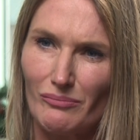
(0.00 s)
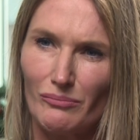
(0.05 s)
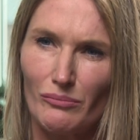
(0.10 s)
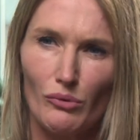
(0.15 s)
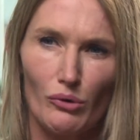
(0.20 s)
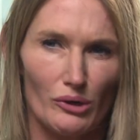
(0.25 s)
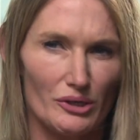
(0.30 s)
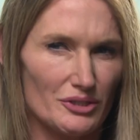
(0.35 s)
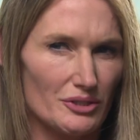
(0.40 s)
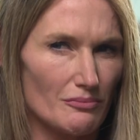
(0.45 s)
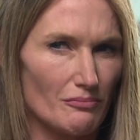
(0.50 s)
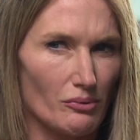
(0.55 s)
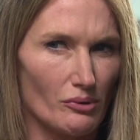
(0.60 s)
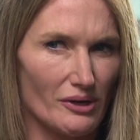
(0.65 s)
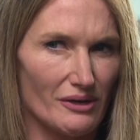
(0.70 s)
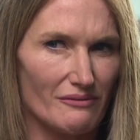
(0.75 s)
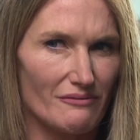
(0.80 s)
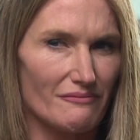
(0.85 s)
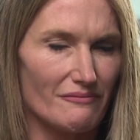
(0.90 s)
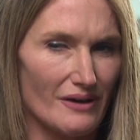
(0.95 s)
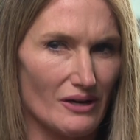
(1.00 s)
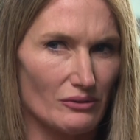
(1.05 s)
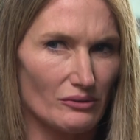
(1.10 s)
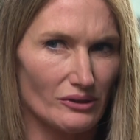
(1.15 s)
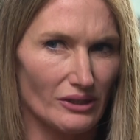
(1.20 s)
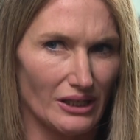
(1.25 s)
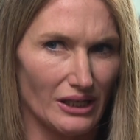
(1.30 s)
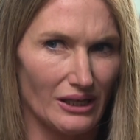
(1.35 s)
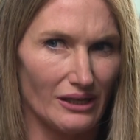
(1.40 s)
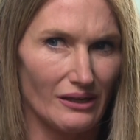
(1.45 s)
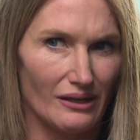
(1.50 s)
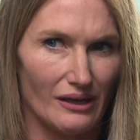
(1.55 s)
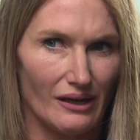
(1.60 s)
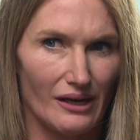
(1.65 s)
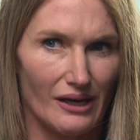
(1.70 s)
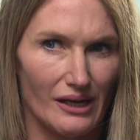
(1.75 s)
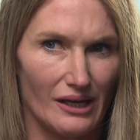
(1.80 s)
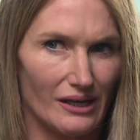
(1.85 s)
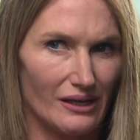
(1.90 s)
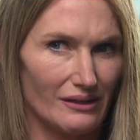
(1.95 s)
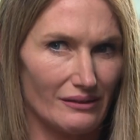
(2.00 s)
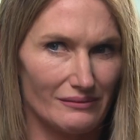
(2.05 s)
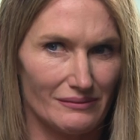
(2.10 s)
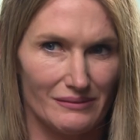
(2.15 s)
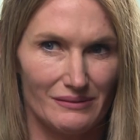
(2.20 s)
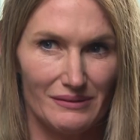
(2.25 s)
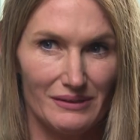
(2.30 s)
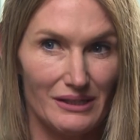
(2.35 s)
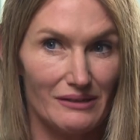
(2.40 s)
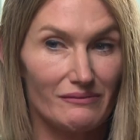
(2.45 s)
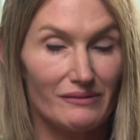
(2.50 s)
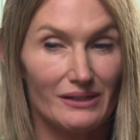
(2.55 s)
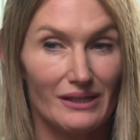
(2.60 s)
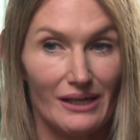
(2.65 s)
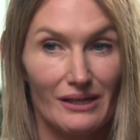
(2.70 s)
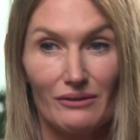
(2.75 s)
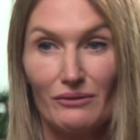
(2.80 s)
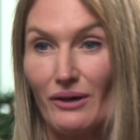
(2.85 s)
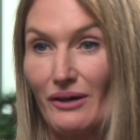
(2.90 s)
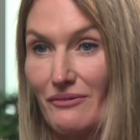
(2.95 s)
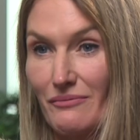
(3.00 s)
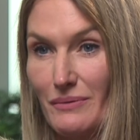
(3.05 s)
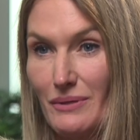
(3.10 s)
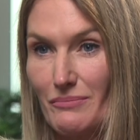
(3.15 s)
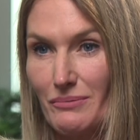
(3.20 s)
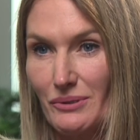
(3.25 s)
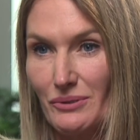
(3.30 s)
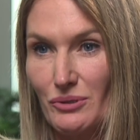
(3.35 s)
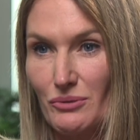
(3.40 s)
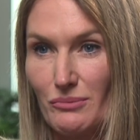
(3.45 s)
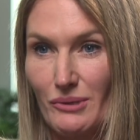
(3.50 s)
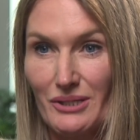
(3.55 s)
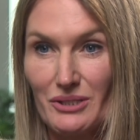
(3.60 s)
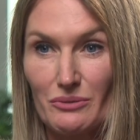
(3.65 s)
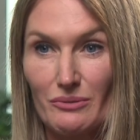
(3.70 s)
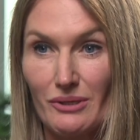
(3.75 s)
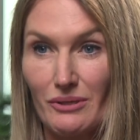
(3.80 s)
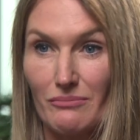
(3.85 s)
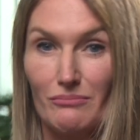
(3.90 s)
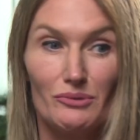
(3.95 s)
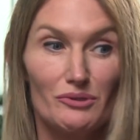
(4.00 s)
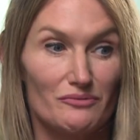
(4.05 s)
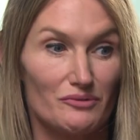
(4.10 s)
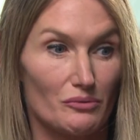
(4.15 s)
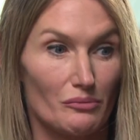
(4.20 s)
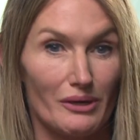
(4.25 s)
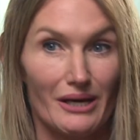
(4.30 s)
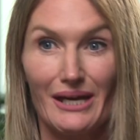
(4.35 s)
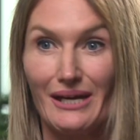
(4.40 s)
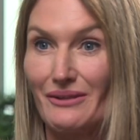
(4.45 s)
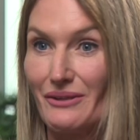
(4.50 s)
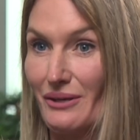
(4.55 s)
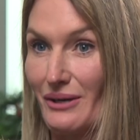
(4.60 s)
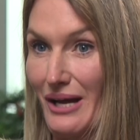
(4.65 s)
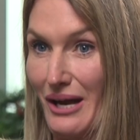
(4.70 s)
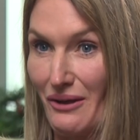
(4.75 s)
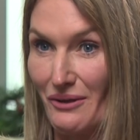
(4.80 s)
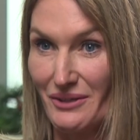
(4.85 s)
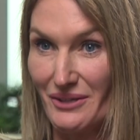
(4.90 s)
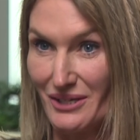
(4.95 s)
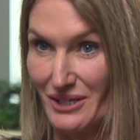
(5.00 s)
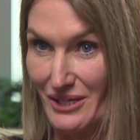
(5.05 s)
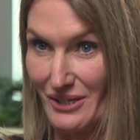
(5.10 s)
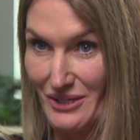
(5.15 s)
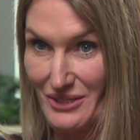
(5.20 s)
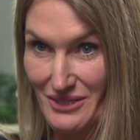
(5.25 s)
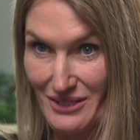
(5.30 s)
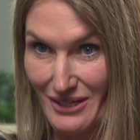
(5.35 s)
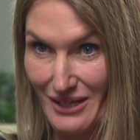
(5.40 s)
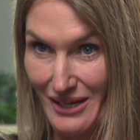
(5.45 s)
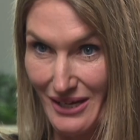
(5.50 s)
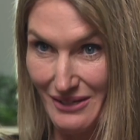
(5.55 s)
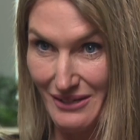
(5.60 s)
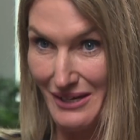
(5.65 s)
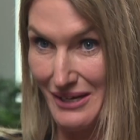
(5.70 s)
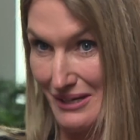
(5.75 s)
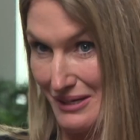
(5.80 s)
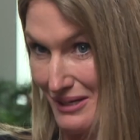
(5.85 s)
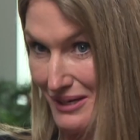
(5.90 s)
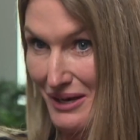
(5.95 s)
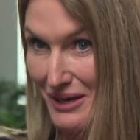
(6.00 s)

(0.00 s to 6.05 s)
more support federally, given that a lot of people in New Brunswick move away in their healthy years and